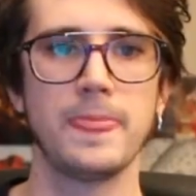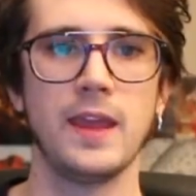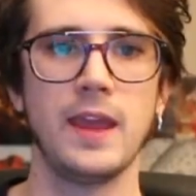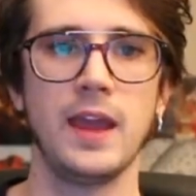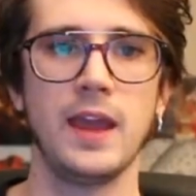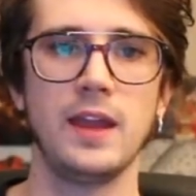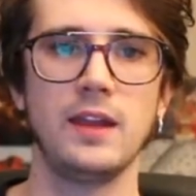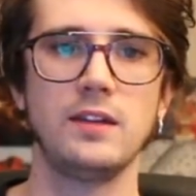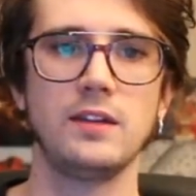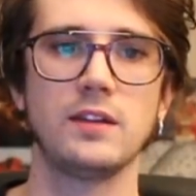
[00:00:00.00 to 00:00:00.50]

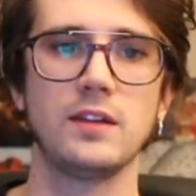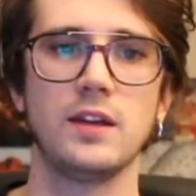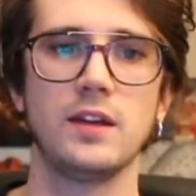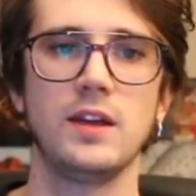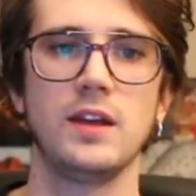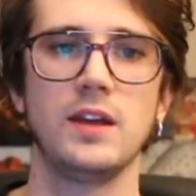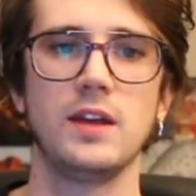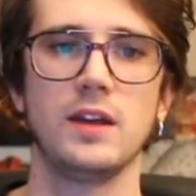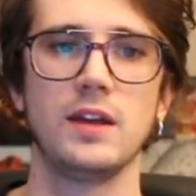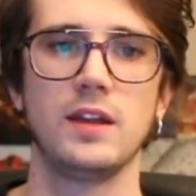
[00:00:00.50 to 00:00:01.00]
And
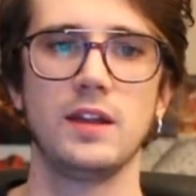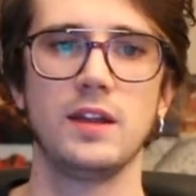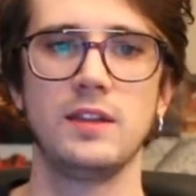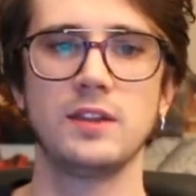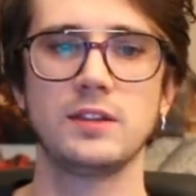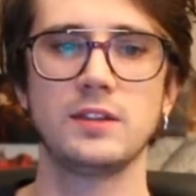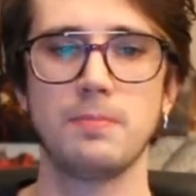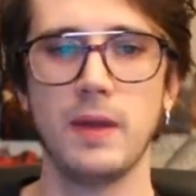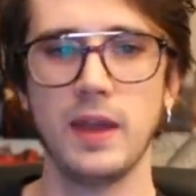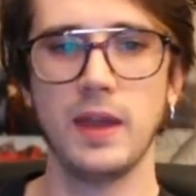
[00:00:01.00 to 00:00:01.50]

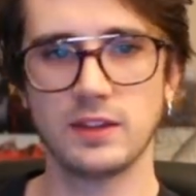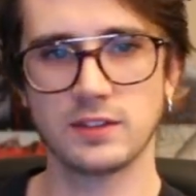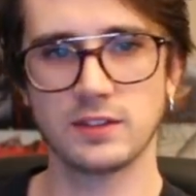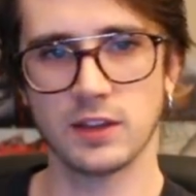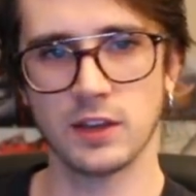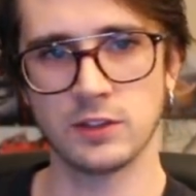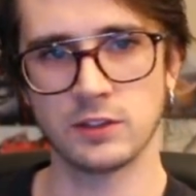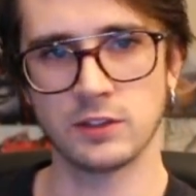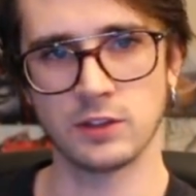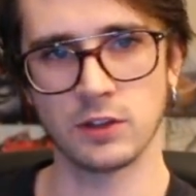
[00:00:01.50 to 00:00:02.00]
this makes
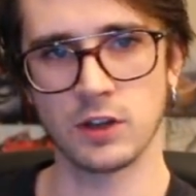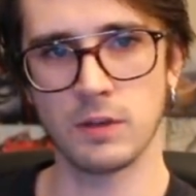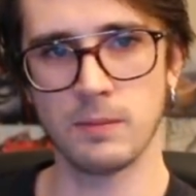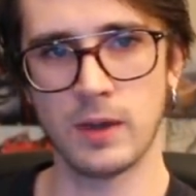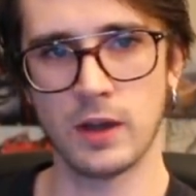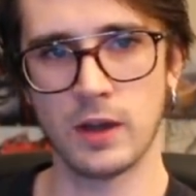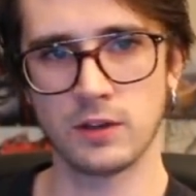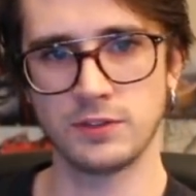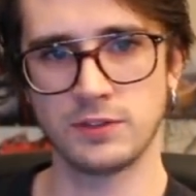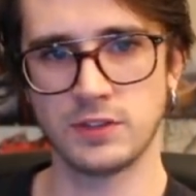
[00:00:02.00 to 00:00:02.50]
a certain
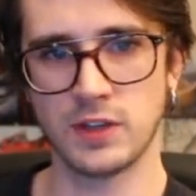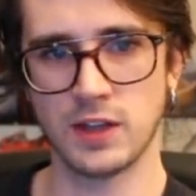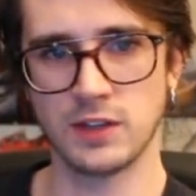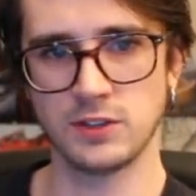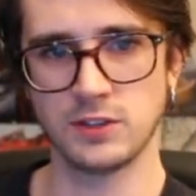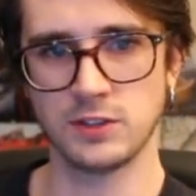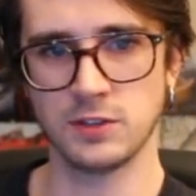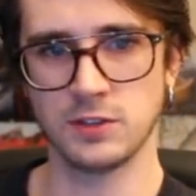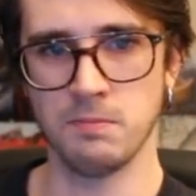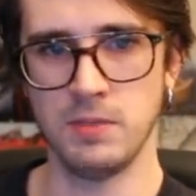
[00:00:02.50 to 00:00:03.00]
amount of
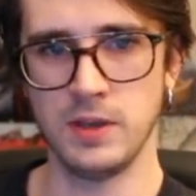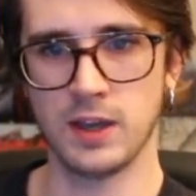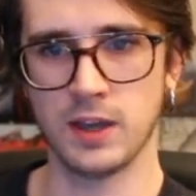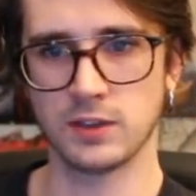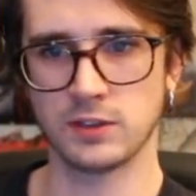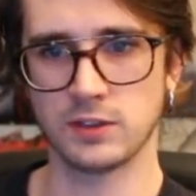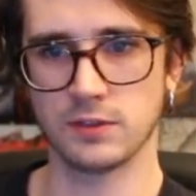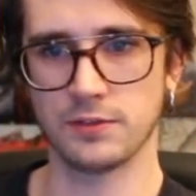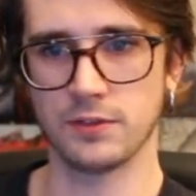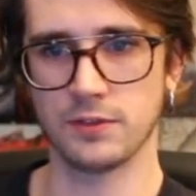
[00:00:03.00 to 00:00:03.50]
sense
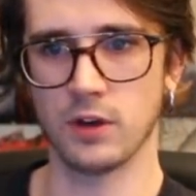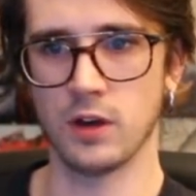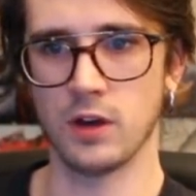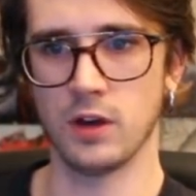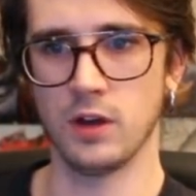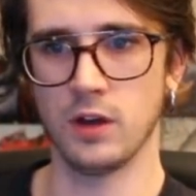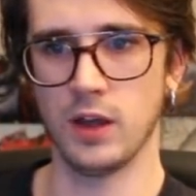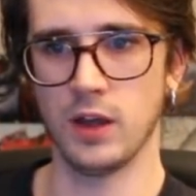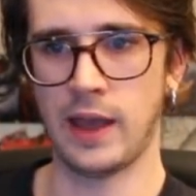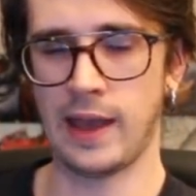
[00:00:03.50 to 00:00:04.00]
because of
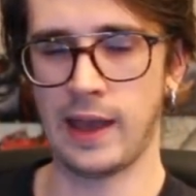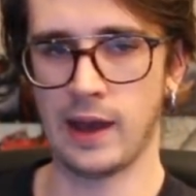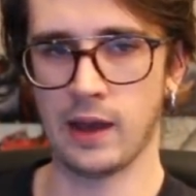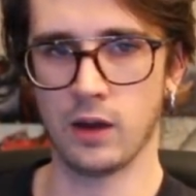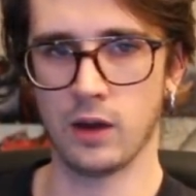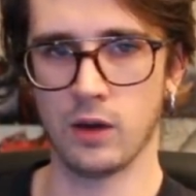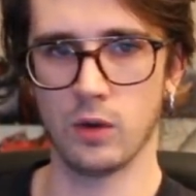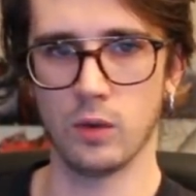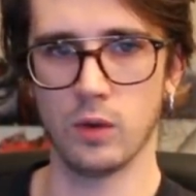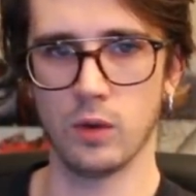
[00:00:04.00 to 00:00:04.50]

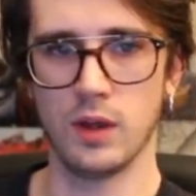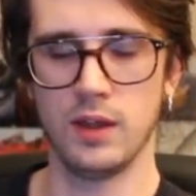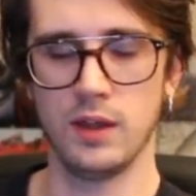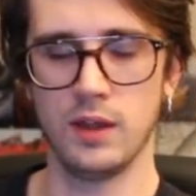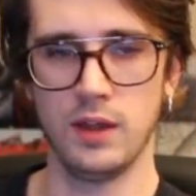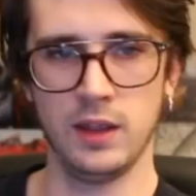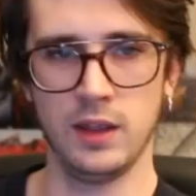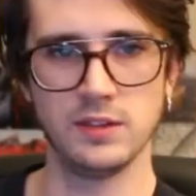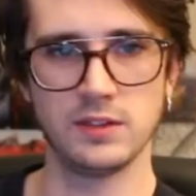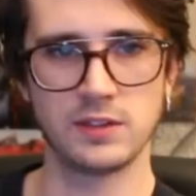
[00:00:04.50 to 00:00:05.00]
how
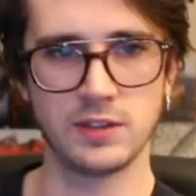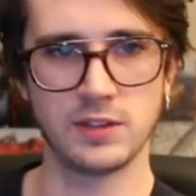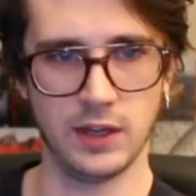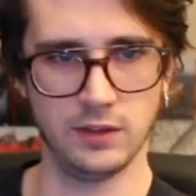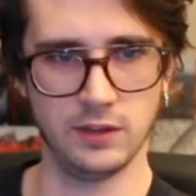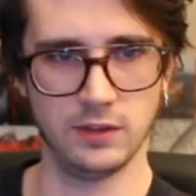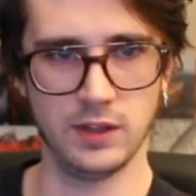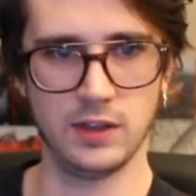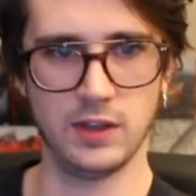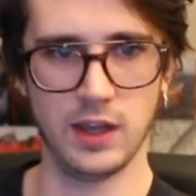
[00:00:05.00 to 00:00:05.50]

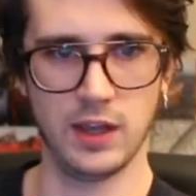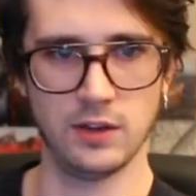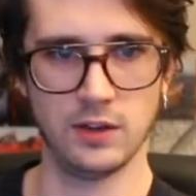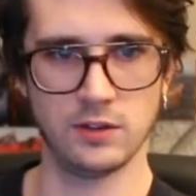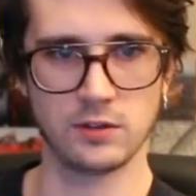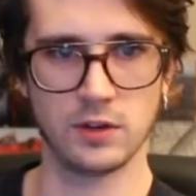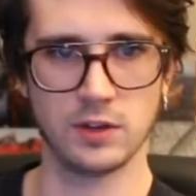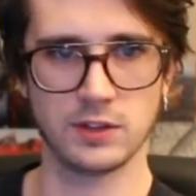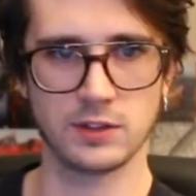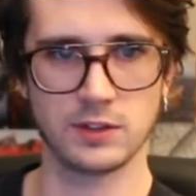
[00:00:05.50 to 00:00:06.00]
insanely
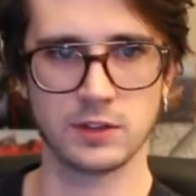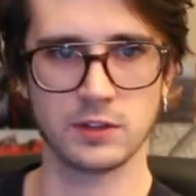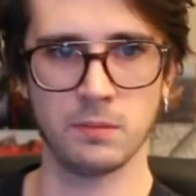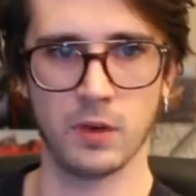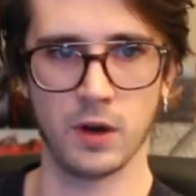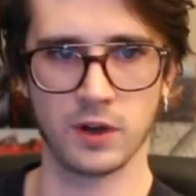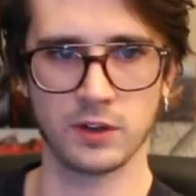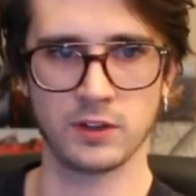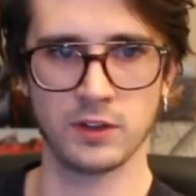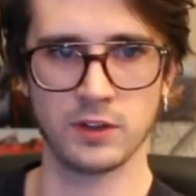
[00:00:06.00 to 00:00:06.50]
dangerous
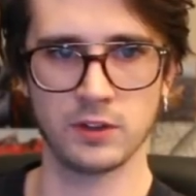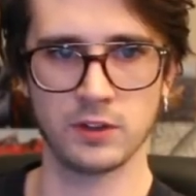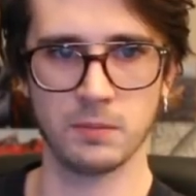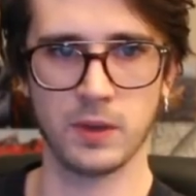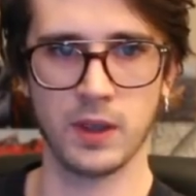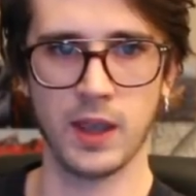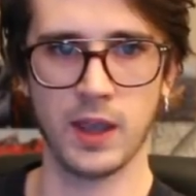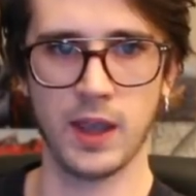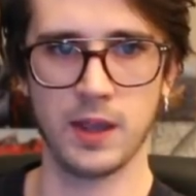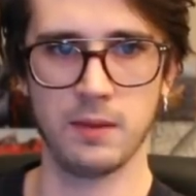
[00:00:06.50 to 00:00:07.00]
Marxism
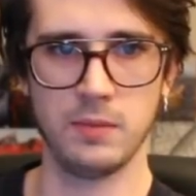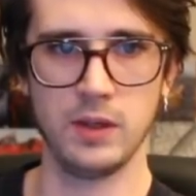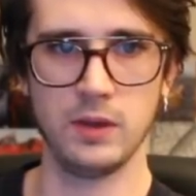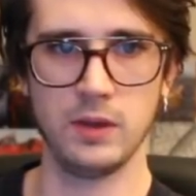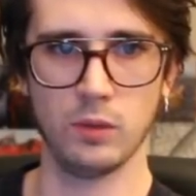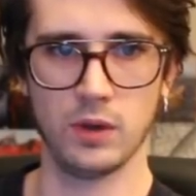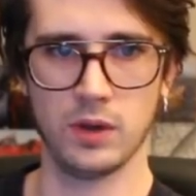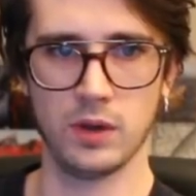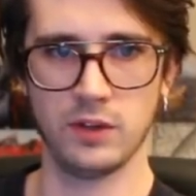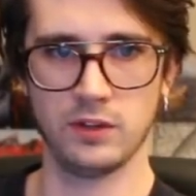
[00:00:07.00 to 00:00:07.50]
can be
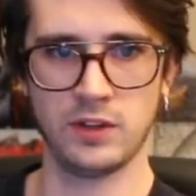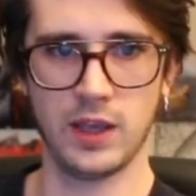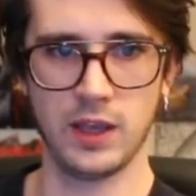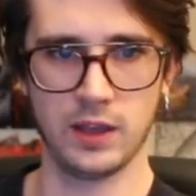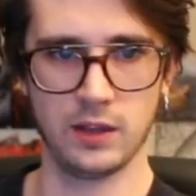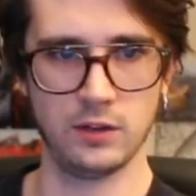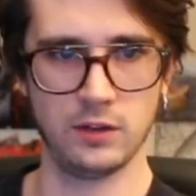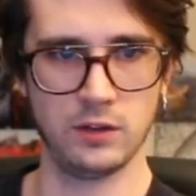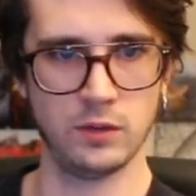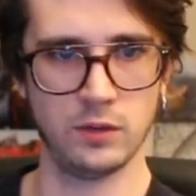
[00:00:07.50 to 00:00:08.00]
when it's
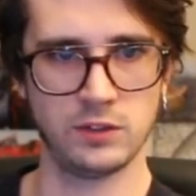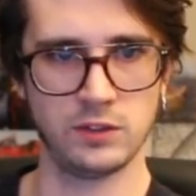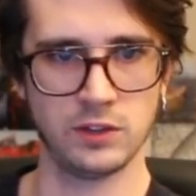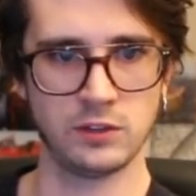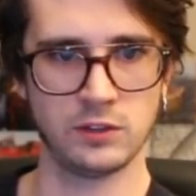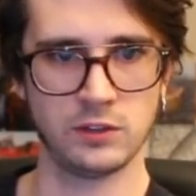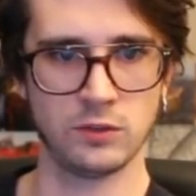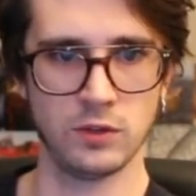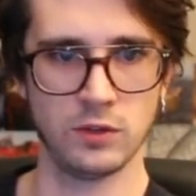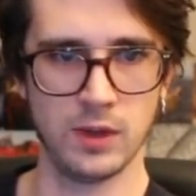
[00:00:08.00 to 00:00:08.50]
taken to its
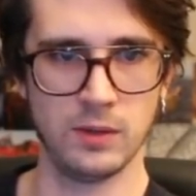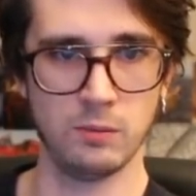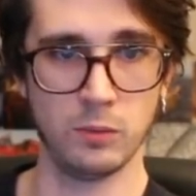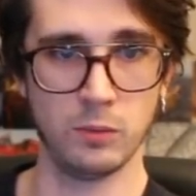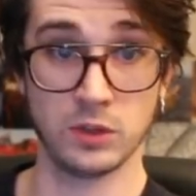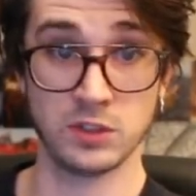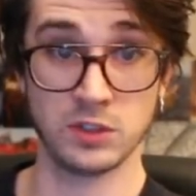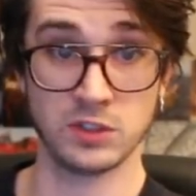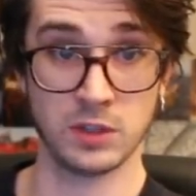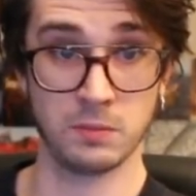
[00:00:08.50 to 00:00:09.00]
extreme,
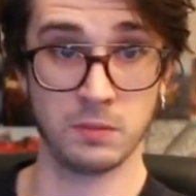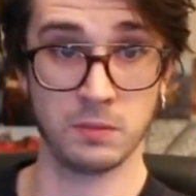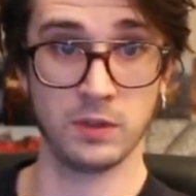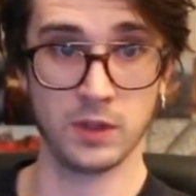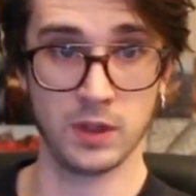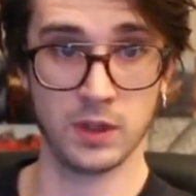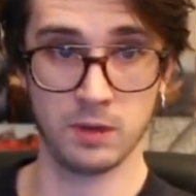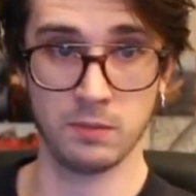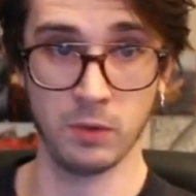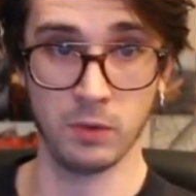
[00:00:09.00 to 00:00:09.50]
which is something
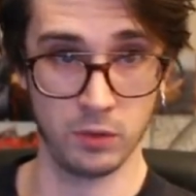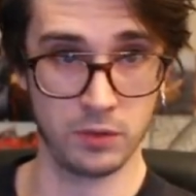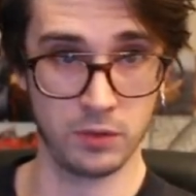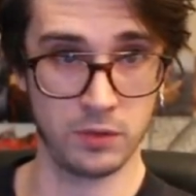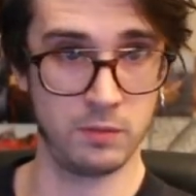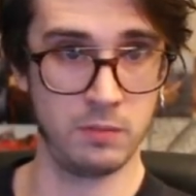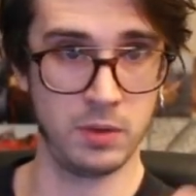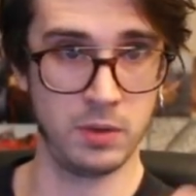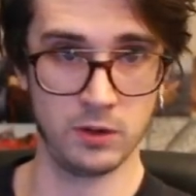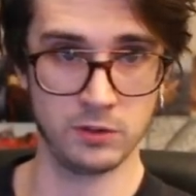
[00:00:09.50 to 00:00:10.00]
that both
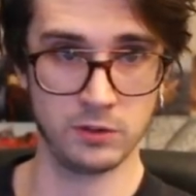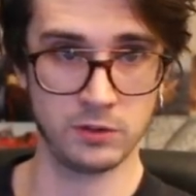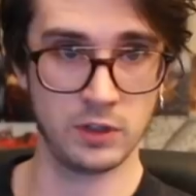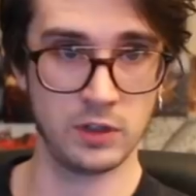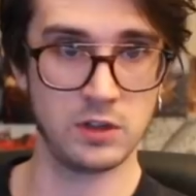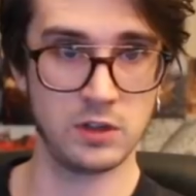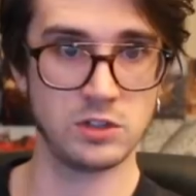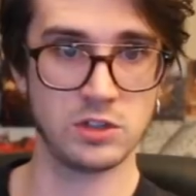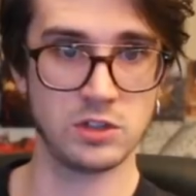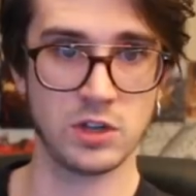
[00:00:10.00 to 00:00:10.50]
Peterson
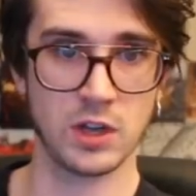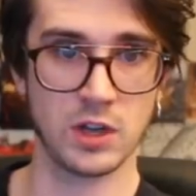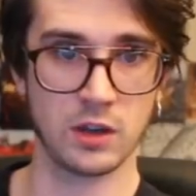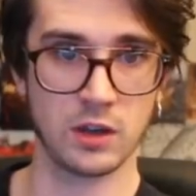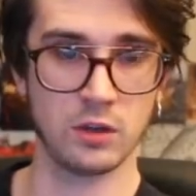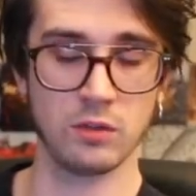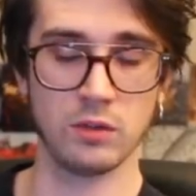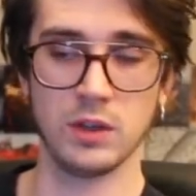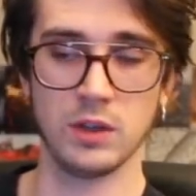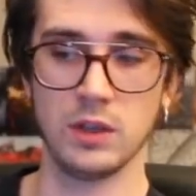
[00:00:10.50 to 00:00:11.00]
and Zizek
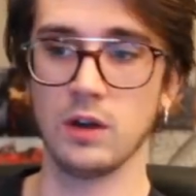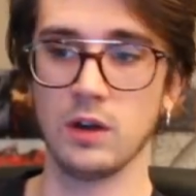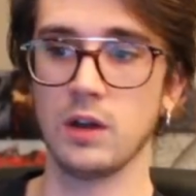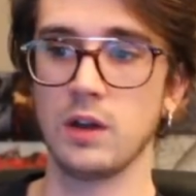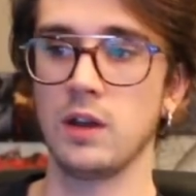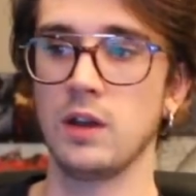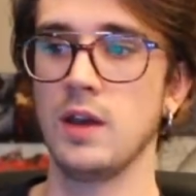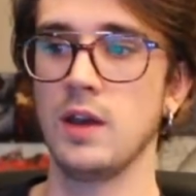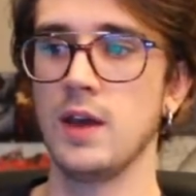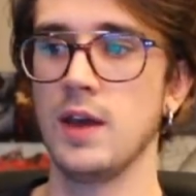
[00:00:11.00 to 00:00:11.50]
agree on.